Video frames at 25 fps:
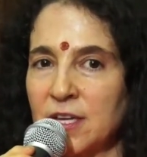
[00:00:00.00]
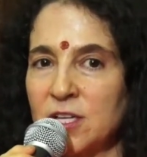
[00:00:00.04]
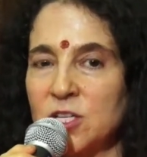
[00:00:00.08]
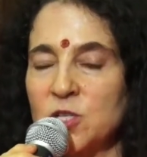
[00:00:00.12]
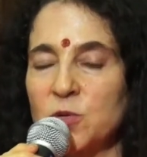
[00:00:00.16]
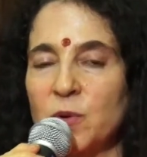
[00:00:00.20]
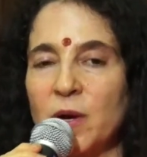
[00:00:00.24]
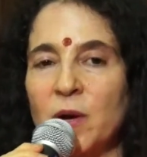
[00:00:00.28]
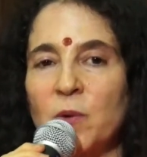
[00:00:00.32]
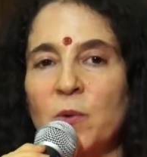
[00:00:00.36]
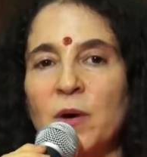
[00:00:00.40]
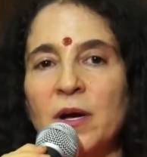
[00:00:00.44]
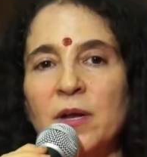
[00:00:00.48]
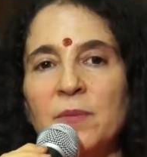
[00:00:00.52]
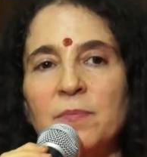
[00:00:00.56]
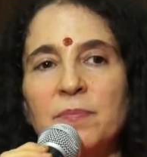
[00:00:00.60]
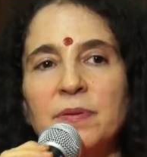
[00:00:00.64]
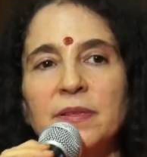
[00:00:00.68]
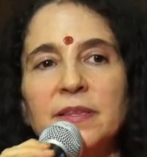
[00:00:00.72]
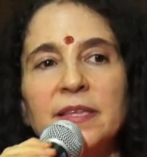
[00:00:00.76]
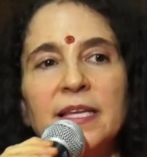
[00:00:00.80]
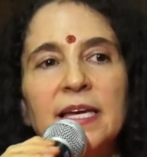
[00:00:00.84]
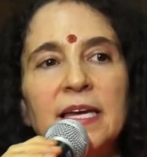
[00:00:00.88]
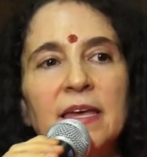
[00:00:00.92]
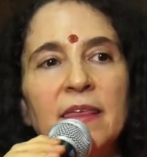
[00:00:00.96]
Do I want
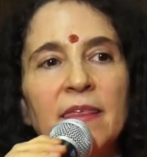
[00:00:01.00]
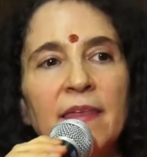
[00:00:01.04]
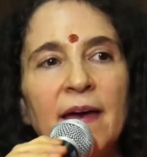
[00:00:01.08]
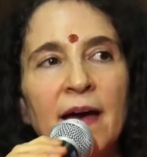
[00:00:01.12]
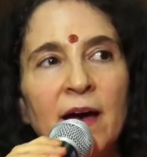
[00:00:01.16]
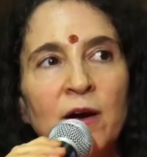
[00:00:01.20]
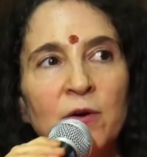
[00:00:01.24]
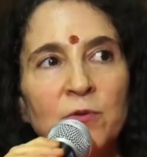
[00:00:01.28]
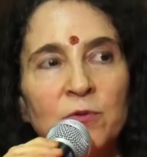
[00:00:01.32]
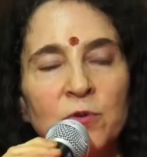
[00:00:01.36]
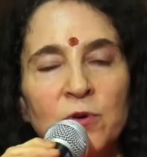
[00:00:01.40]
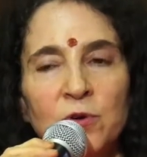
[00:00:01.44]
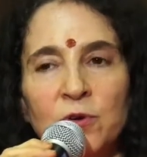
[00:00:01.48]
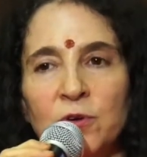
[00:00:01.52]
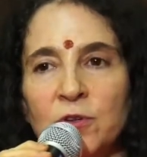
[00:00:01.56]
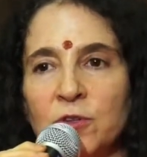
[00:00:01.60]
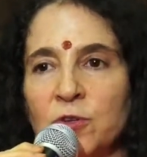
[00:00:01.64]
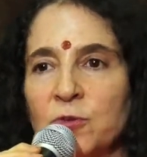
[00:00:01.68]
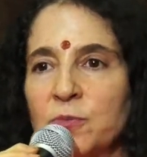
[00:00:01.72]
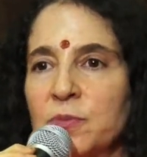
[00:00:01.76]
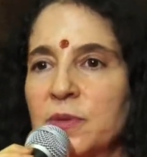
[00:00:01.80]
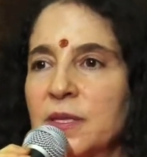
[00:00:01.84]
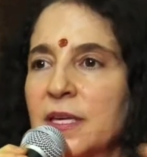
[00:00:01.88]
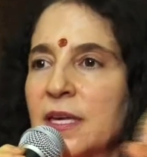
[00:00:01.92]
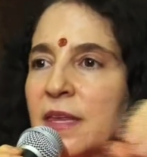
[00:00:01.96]
to play that role
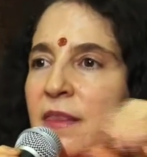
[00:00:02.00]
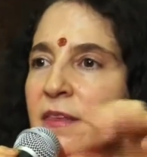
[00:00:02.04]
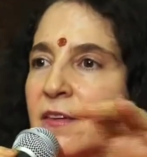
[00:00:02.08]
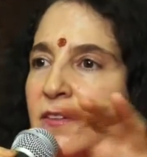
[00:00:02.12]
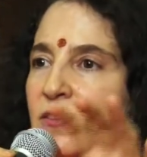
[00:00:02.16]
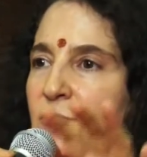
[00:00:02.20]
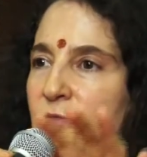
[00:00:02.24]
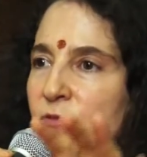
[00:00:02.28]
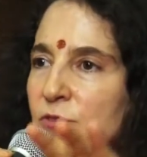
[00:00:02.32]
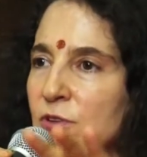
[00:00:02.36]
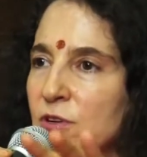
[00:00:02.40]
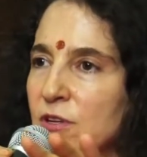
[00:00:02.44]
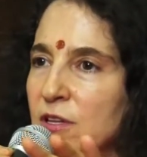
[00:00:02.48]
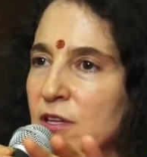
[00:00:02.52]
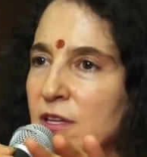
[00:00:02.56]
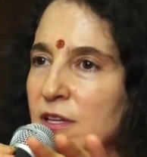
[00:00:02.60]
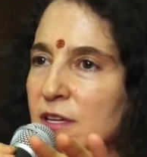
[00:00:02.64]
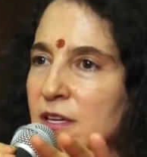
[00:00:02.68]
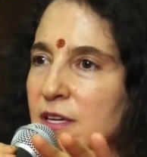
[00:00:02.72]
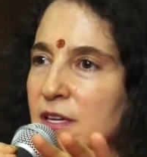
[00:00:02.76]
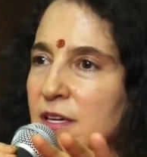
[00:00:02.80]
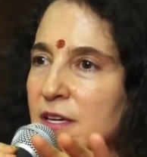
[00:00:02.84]
or play this role?